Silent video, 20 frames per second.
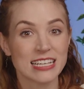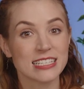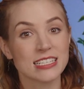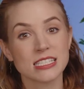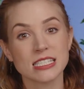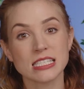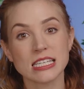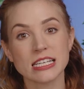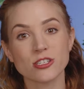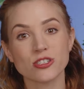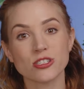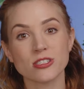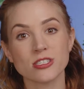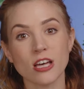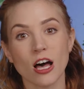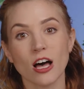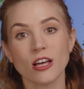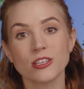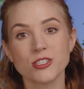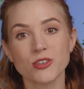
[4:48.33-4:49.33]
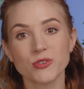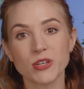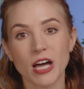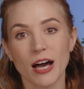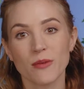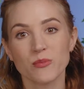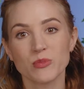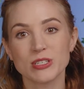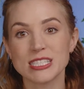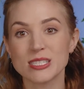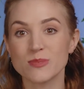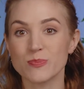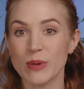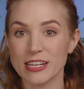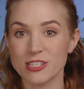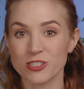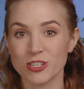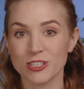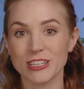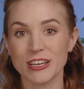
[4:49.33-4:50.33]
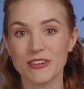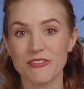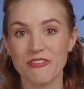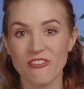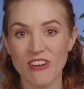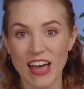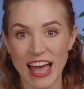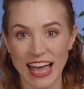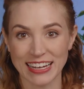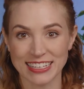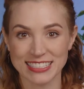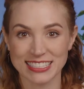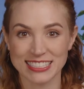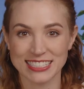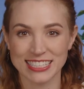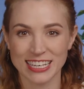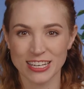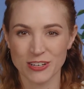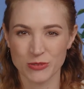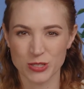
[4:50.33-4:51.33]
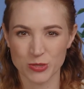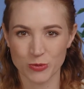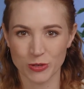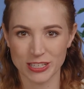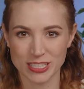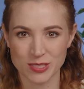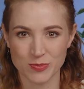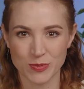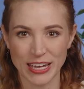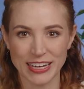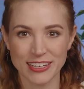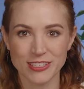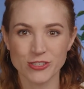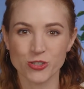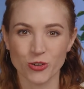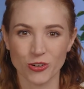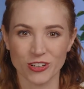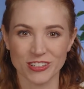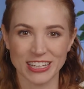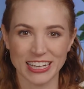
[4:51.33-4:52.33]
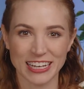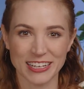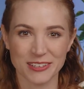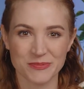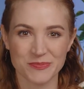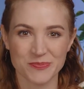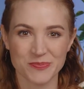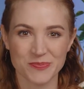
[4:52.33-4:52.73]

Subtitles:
Distinctions also come with special effects, which we'll explain shortly.